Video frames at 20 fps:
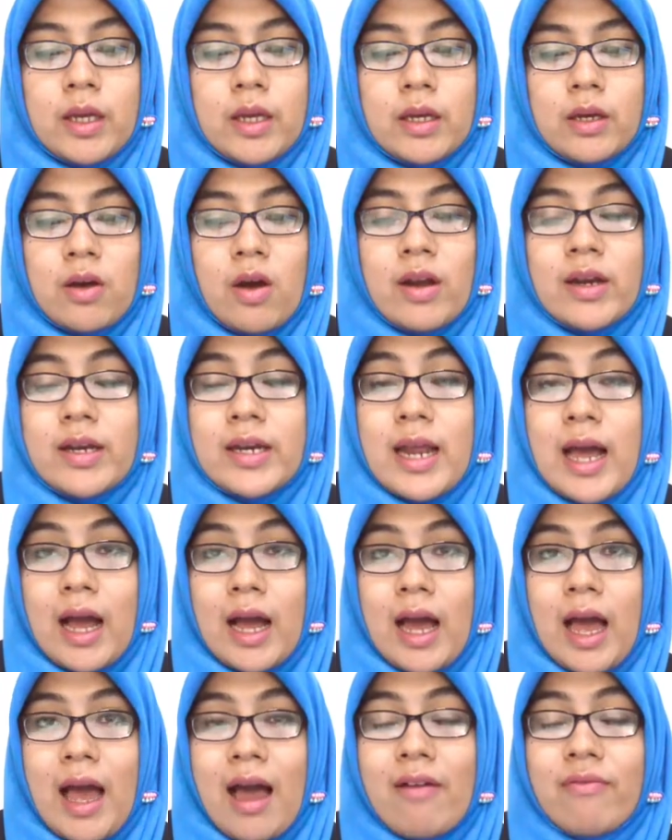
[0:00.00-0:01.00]

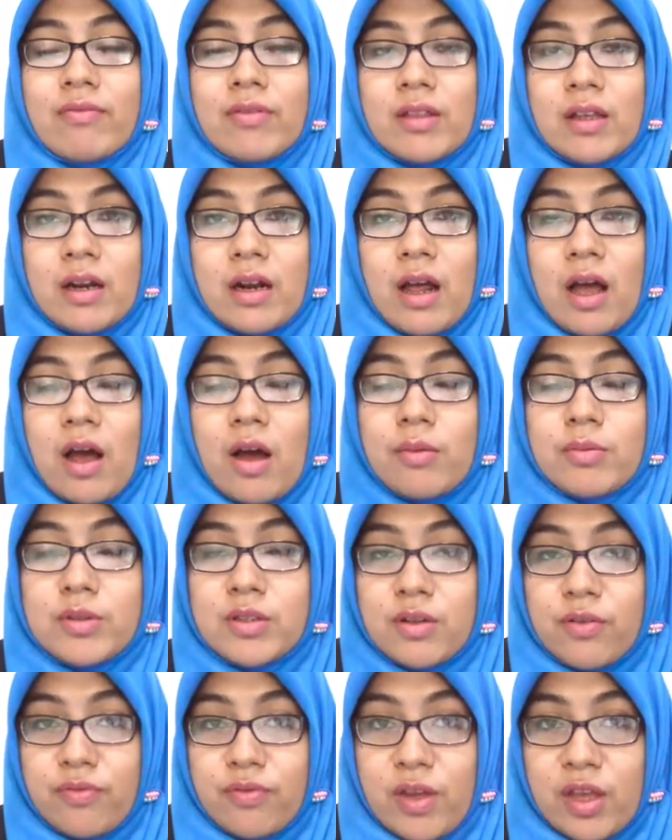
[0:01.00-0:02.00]
conduct after
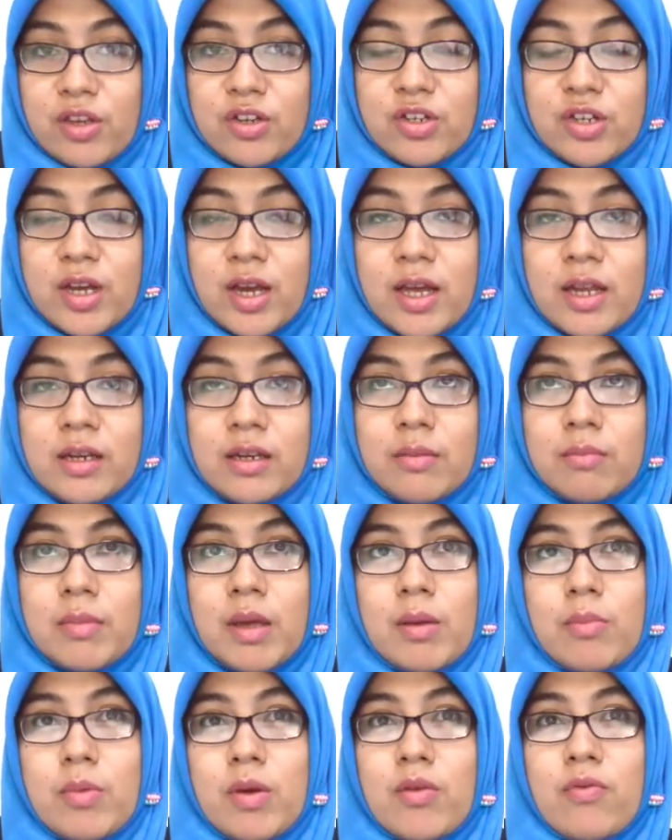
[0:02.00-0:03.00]
observation,
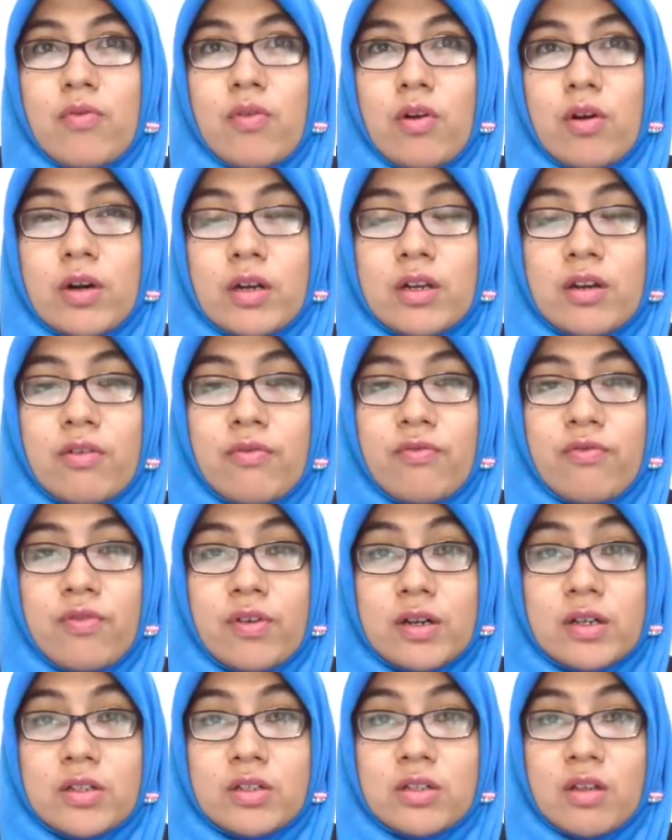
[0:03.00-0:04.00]
maybe for the
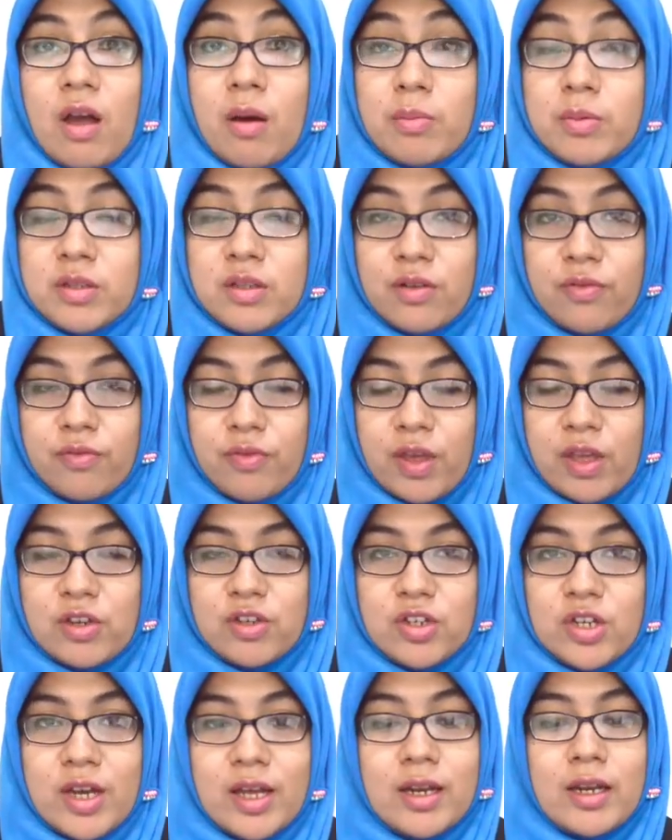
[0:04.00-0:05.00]
first
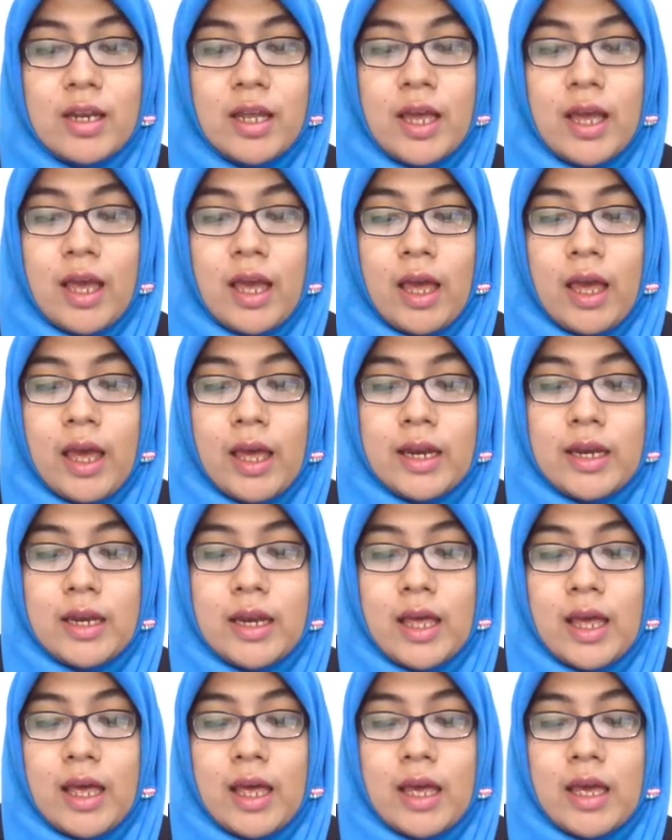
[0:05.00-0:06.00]
observation.
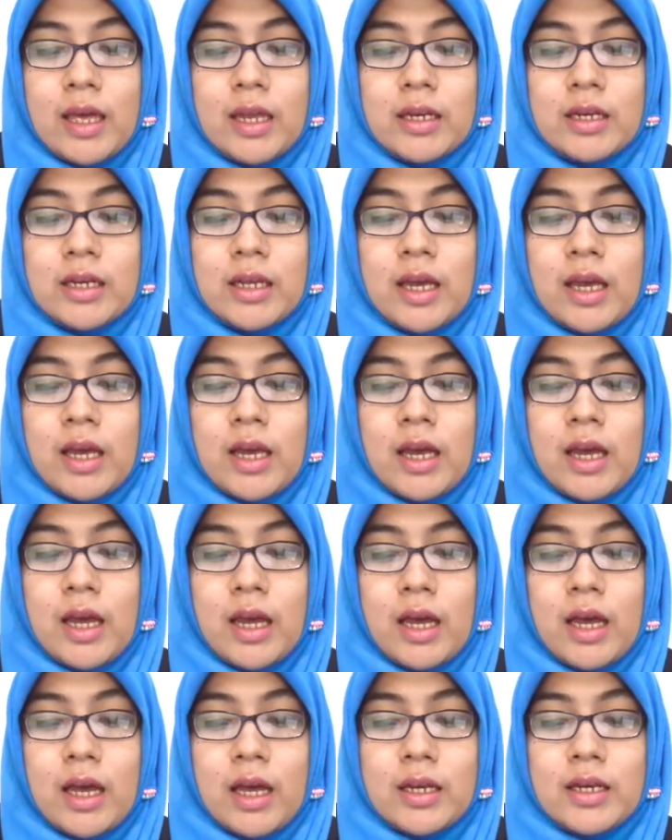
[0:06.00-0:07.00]
And then
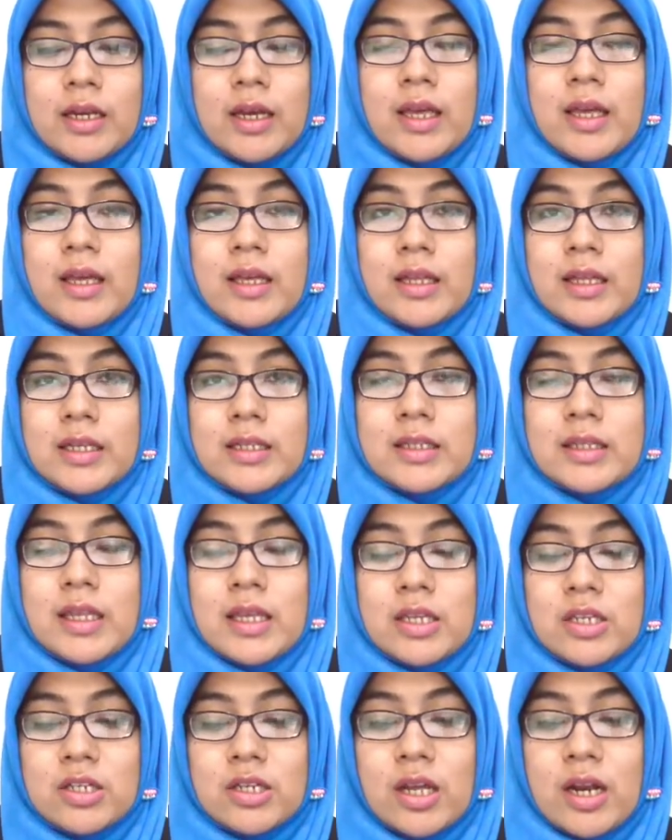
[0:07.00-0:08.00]
the English
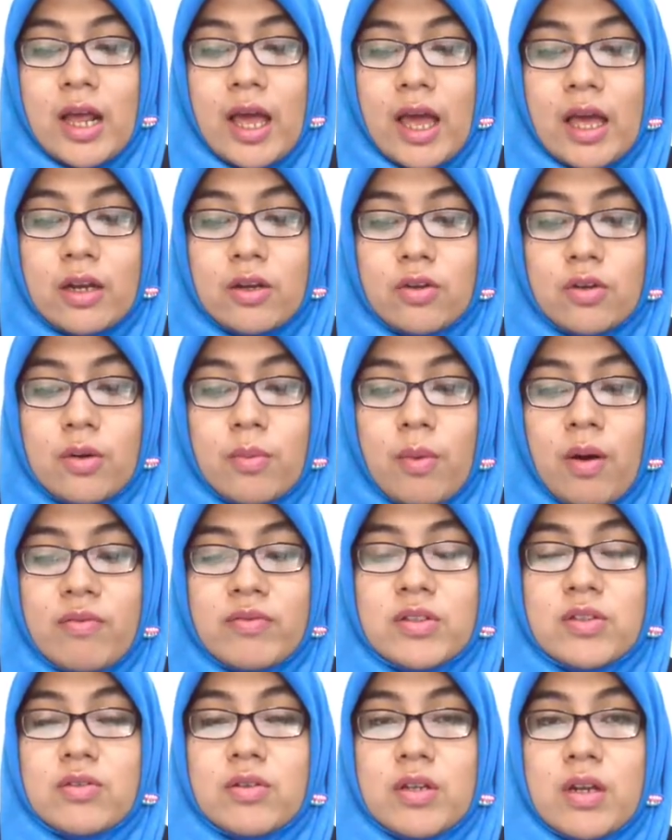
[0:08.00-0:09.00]
teacher and group of
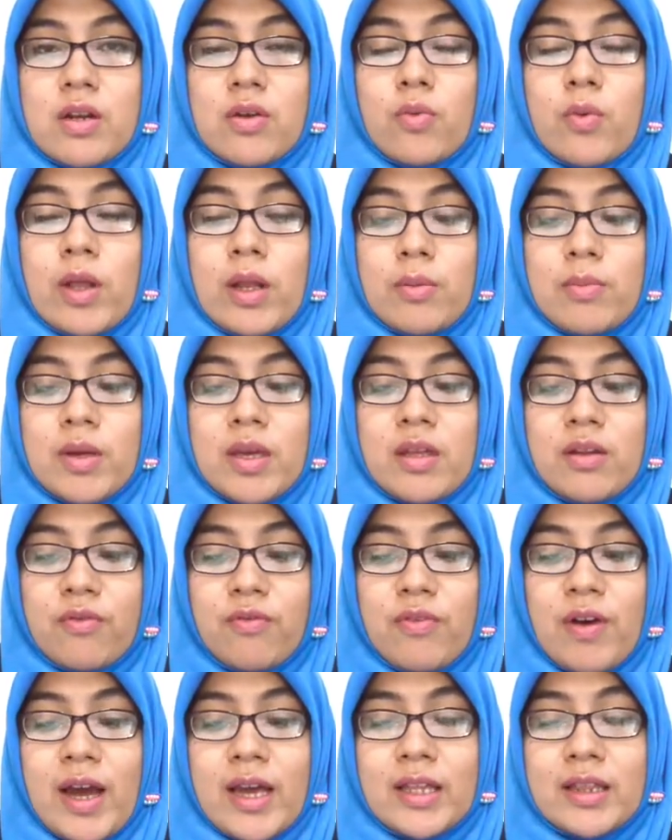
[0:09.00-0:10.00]
students will be
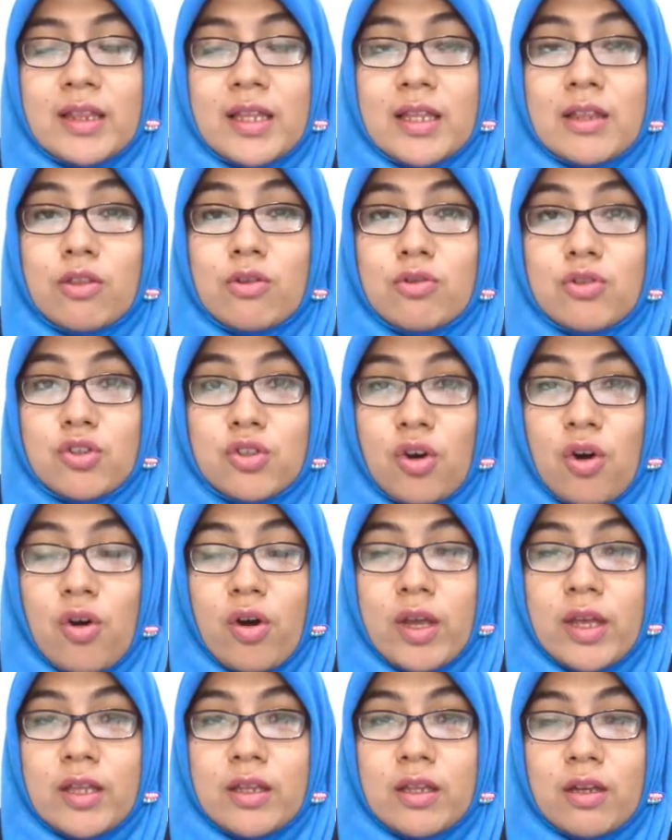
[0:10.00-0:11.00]
invited to
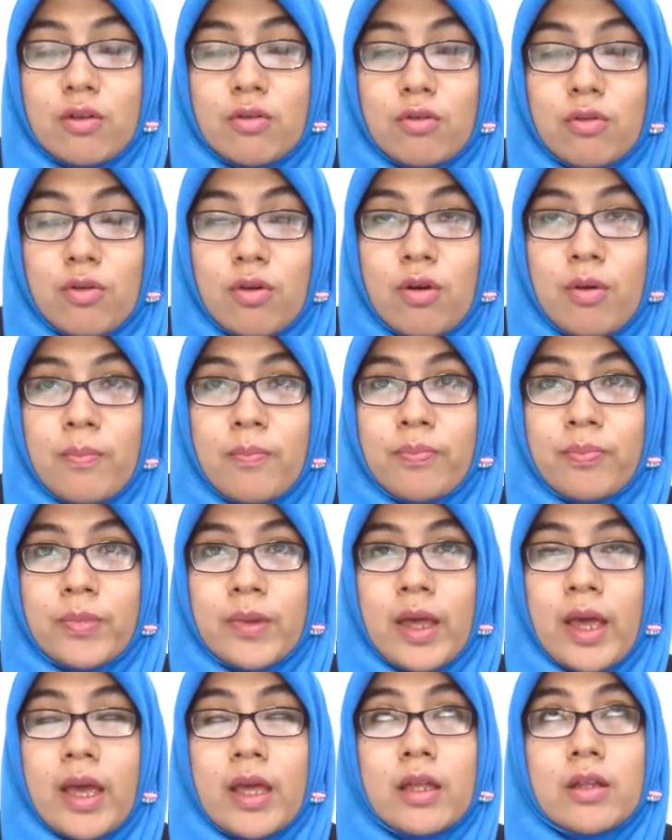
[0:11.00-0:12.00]
join the group.
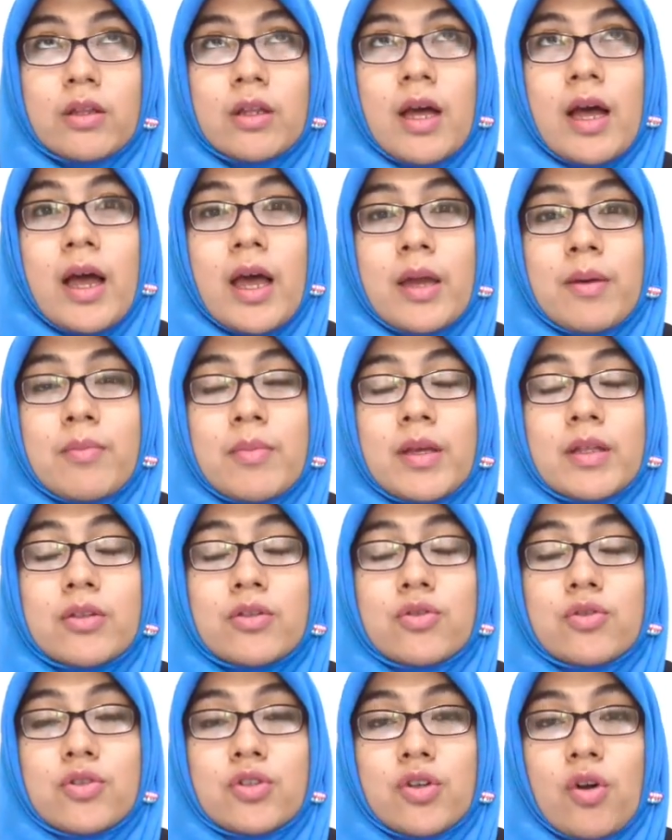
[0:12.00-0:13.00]

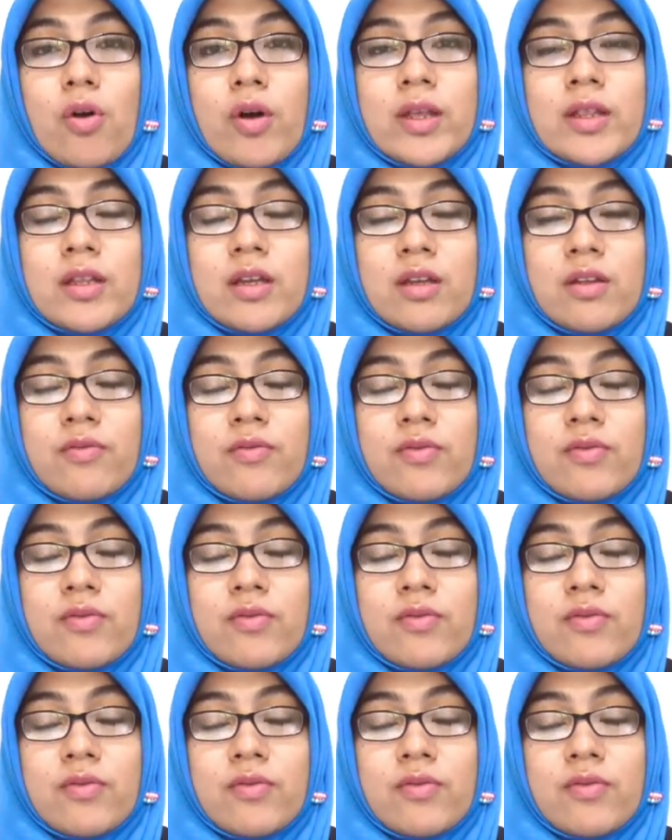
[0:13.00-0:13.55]
To join the